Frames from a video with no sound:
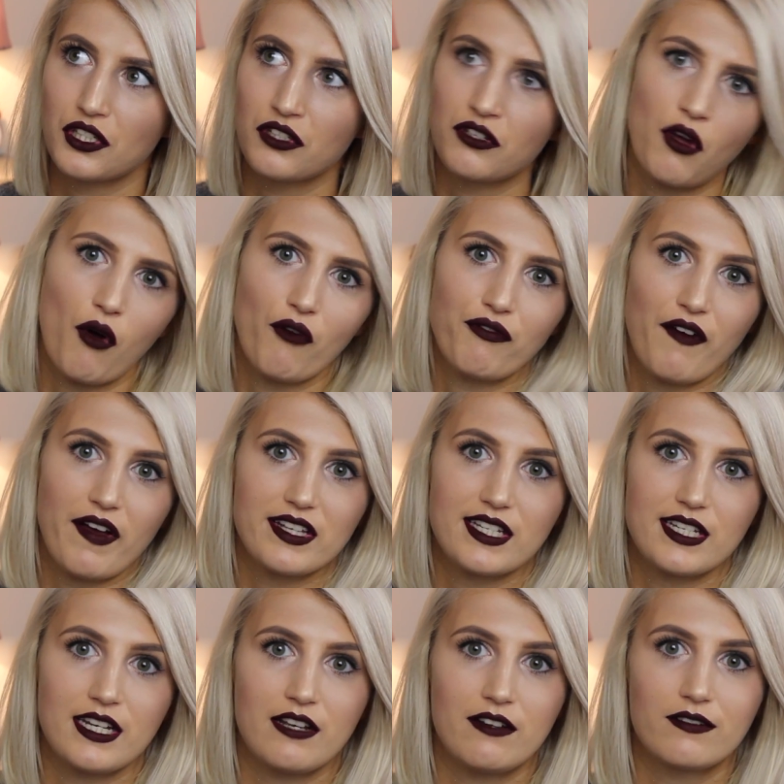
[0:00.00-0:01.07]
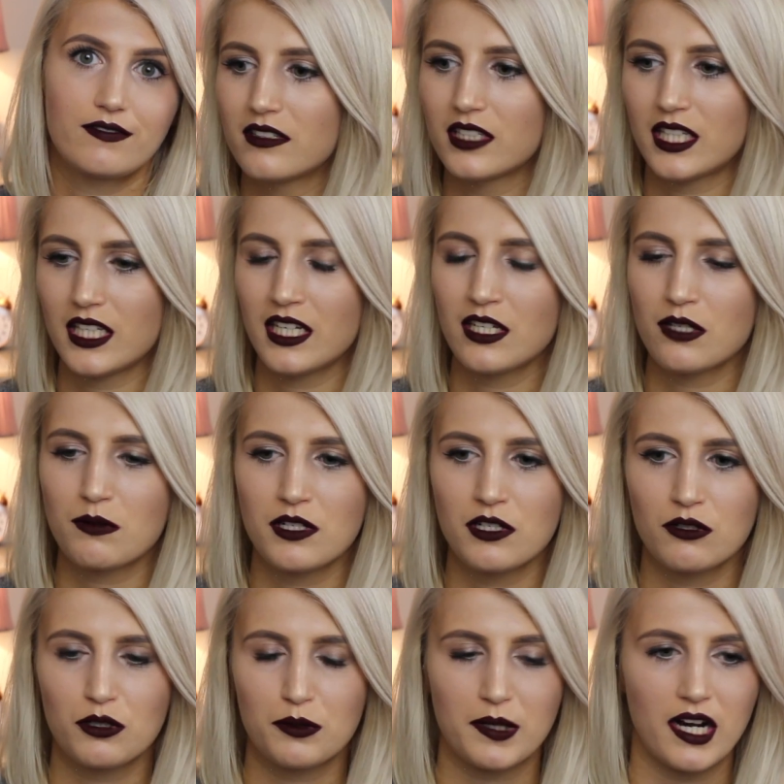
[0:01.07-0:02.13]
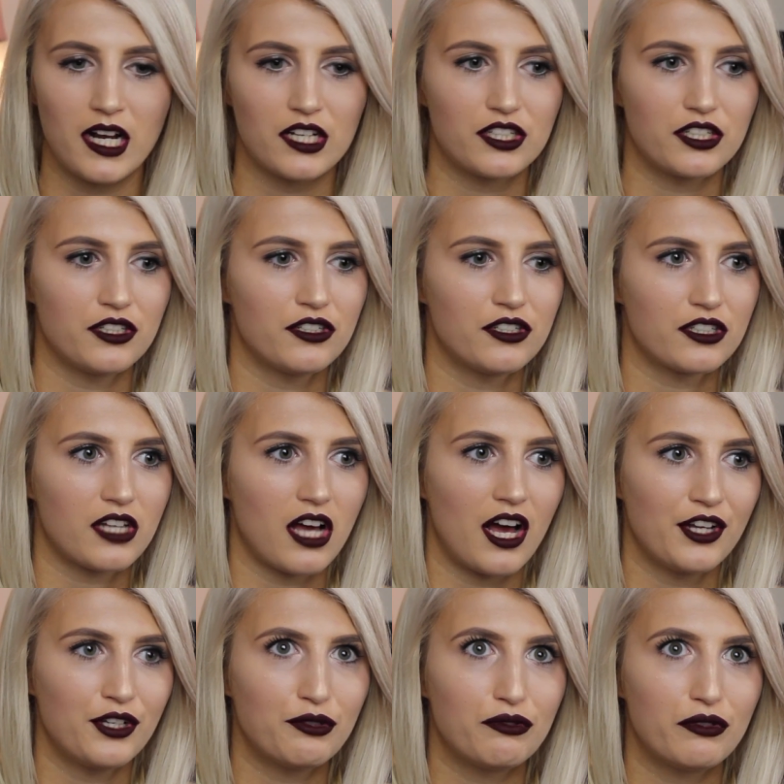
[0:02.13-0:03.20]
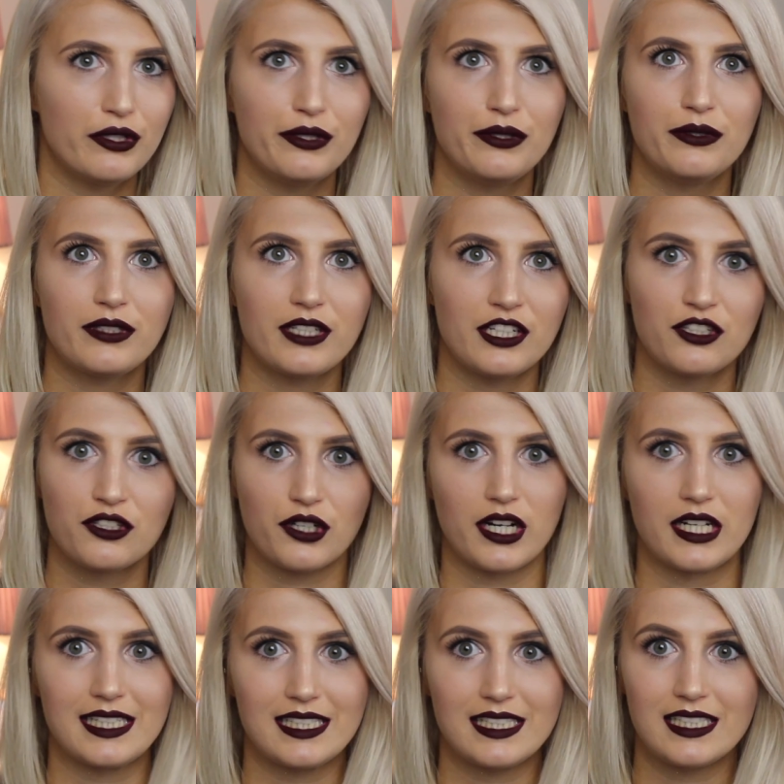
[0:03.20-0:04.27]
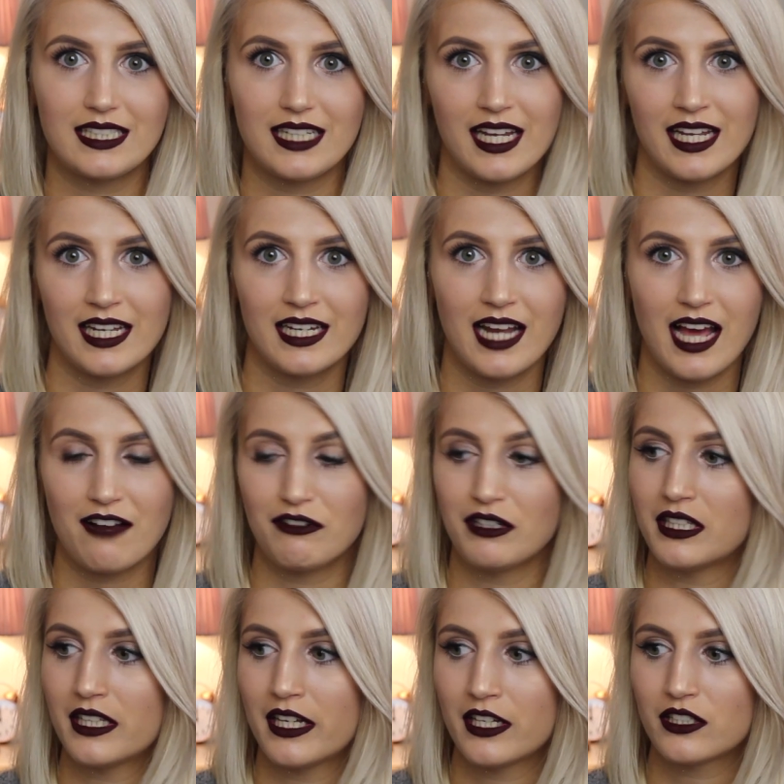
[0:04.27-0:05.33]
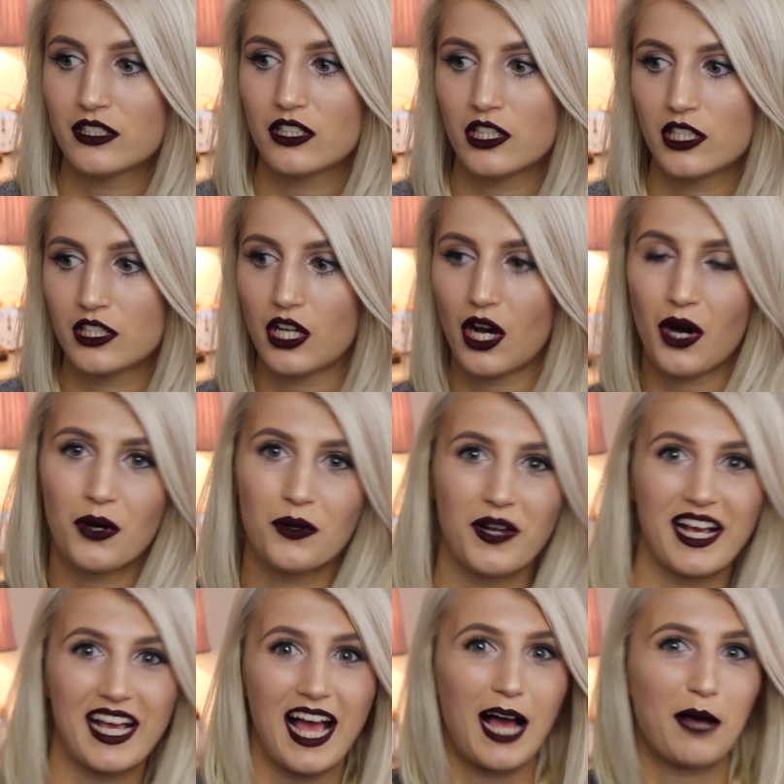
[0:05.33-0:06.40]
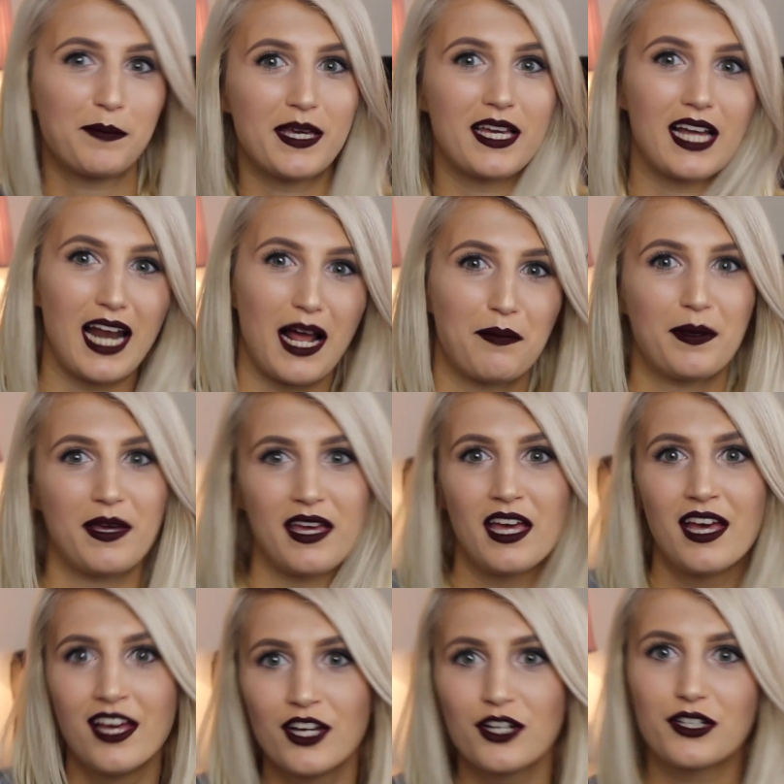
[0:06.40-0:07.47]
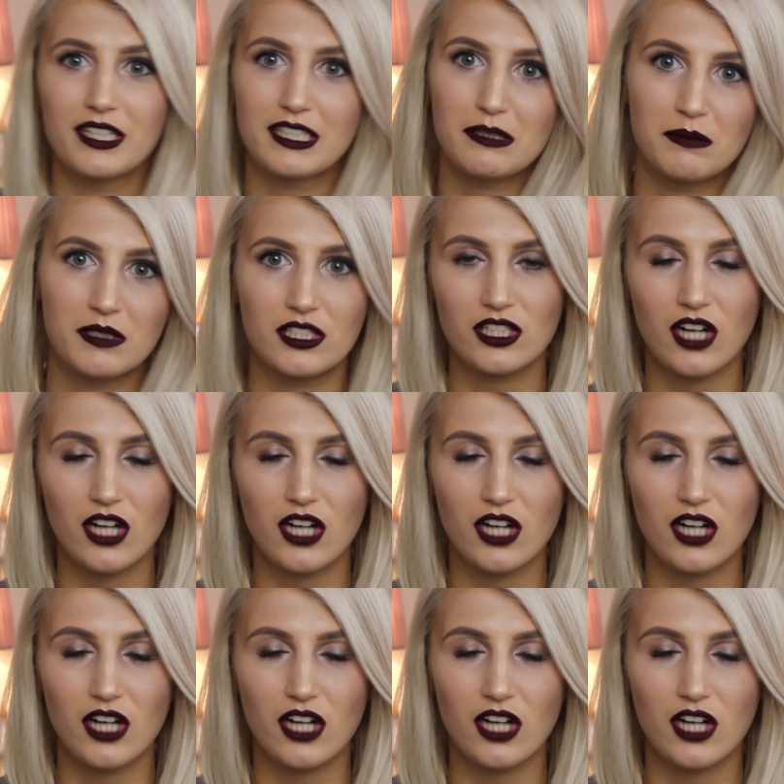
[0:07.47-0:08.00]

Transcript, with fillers: not festive. The thing is, when you're depressed, you just kind of lose interest in everything. So this whole like happy clappy Christmas